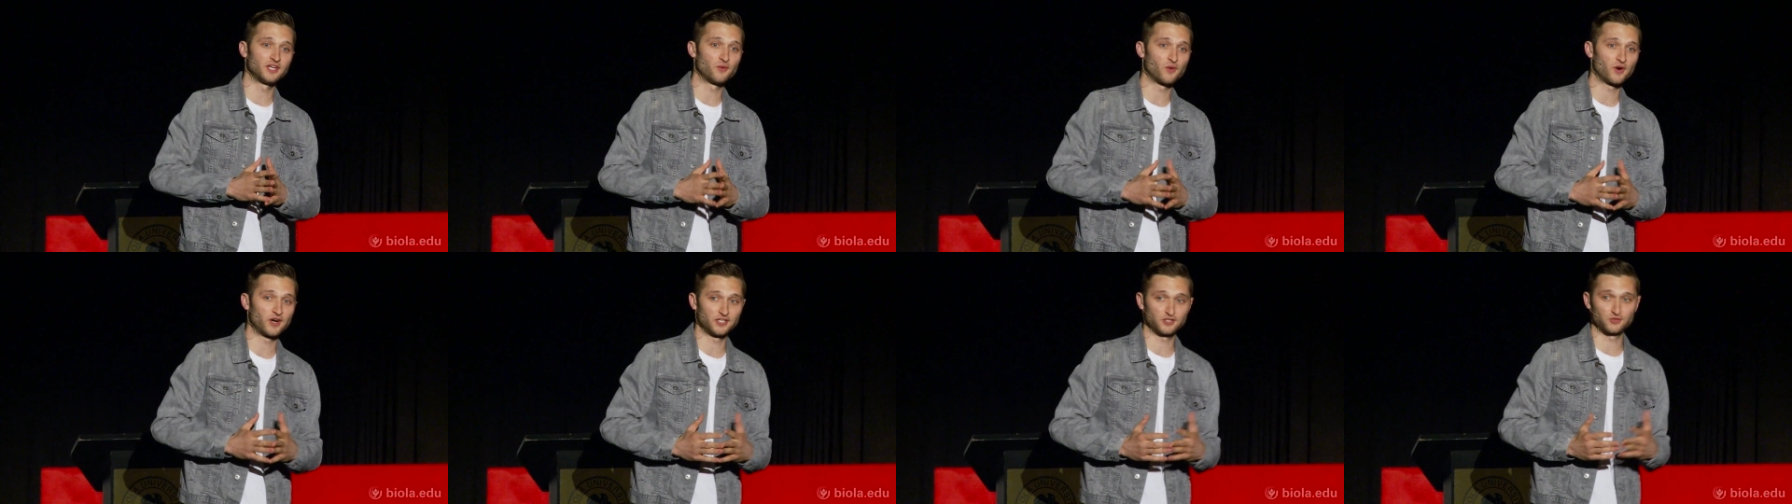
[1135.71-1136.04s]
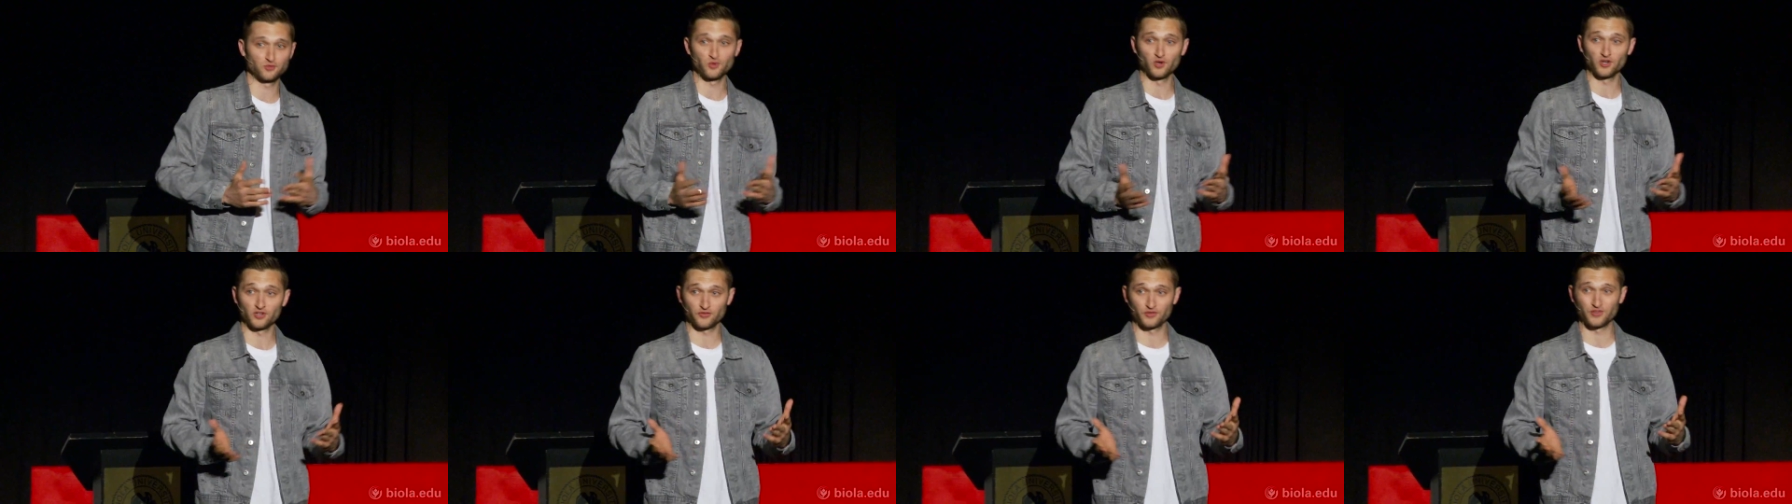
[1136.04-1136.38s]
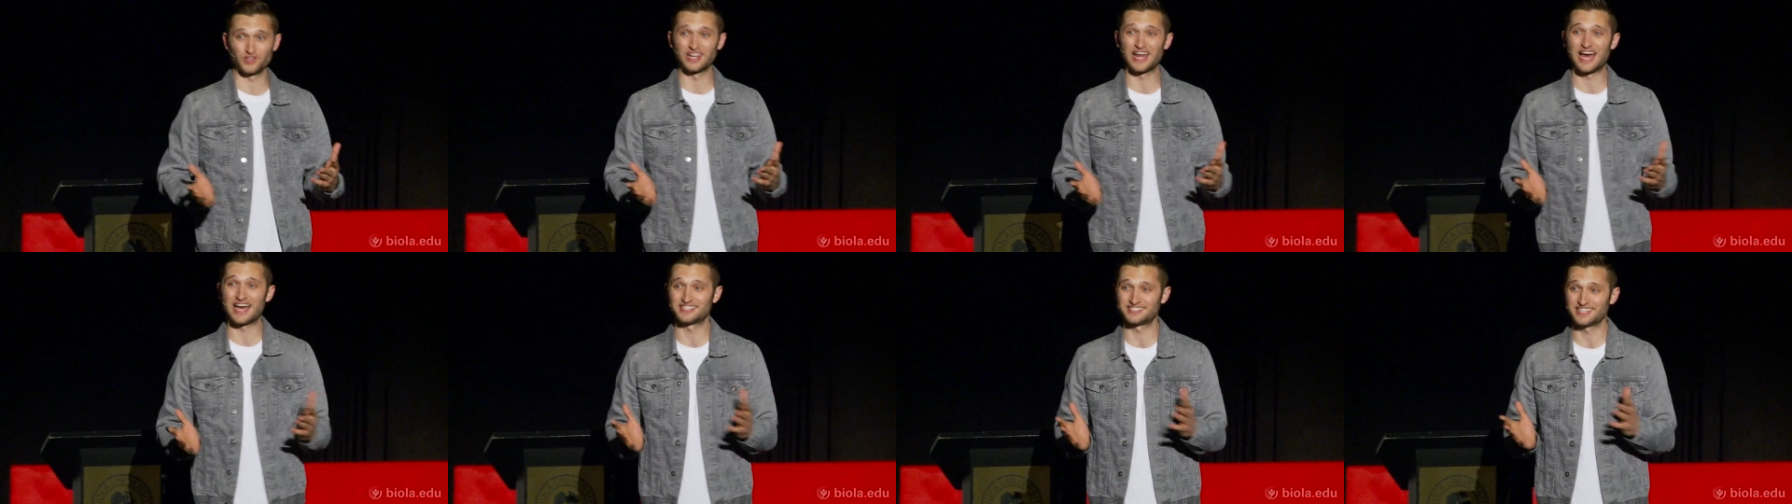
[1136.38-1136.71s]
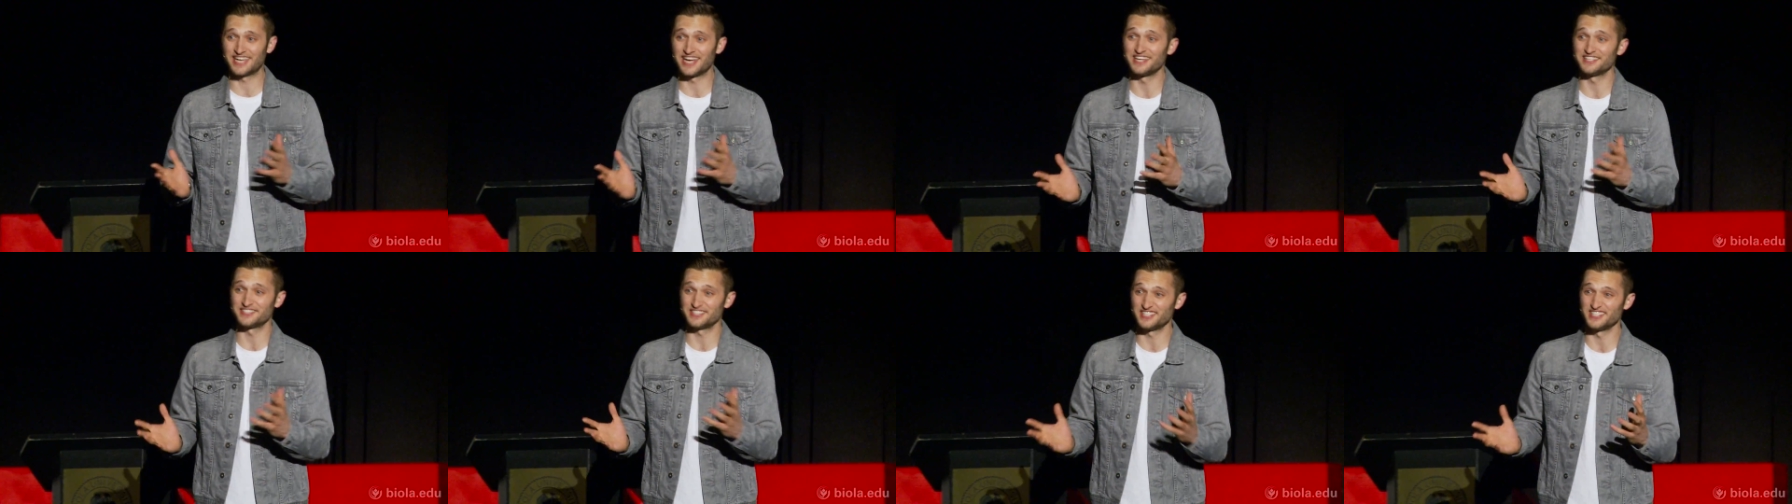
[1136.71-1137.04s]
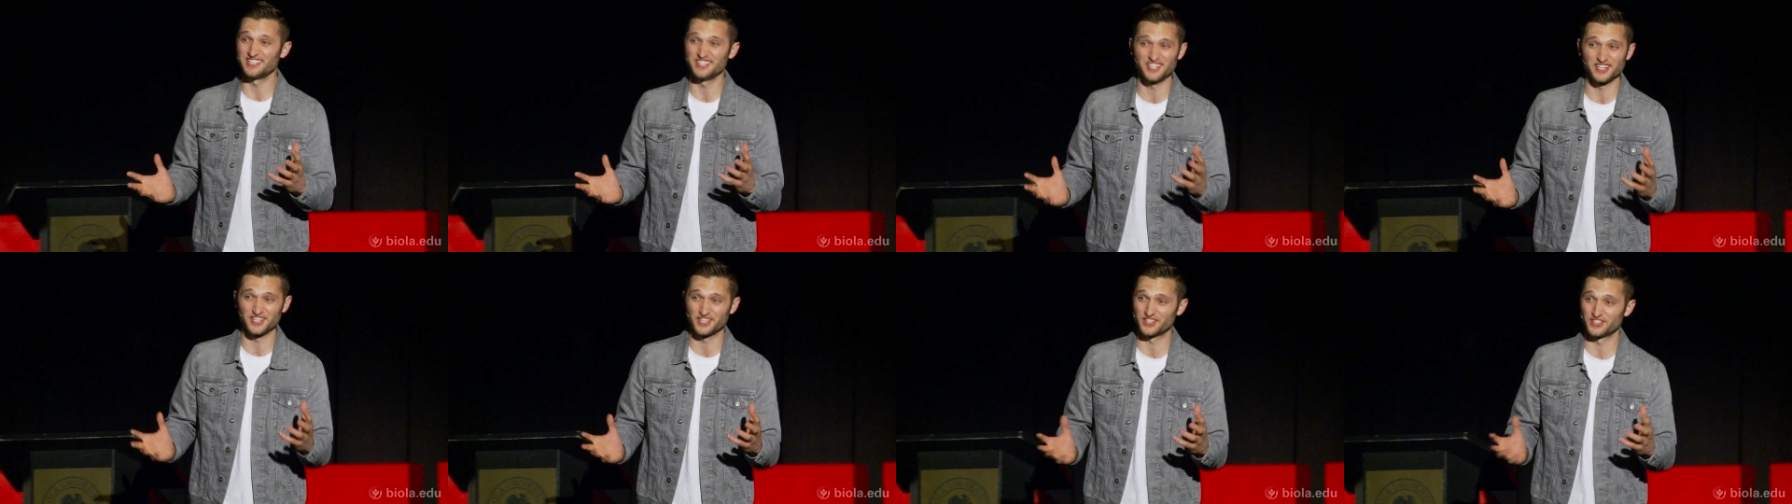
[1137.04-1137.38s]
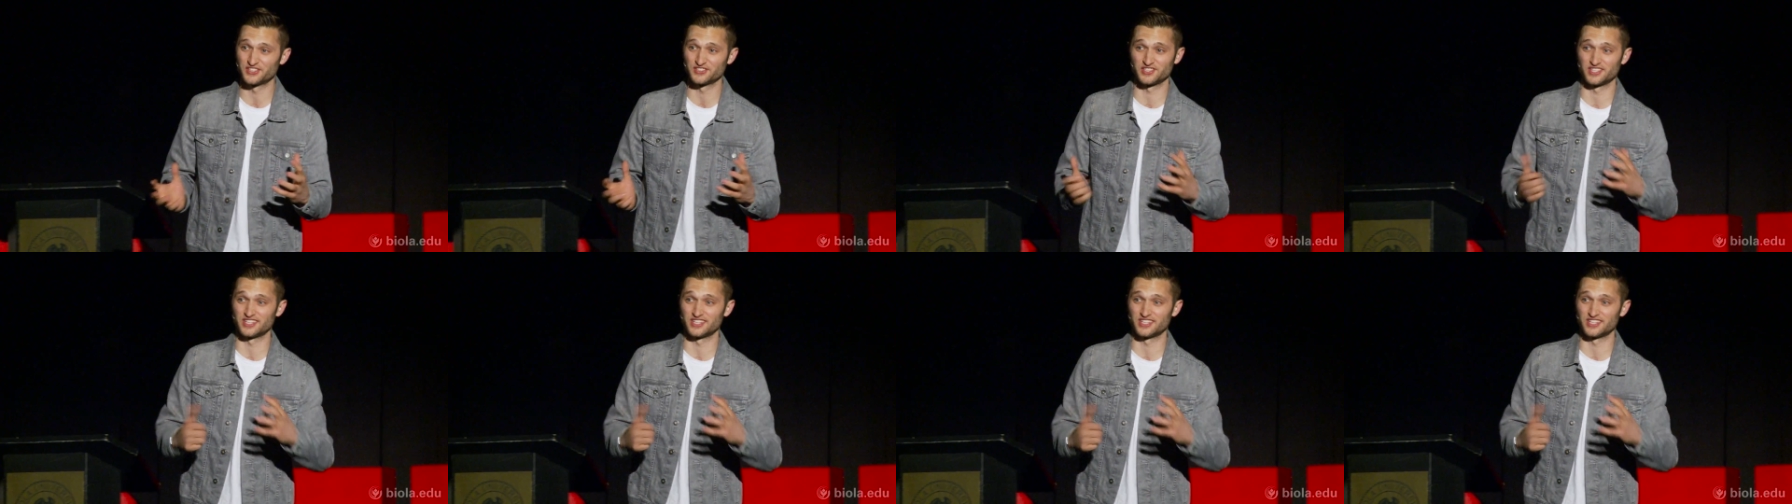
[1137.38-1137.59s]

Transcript: where he's worked for the last eighteen years,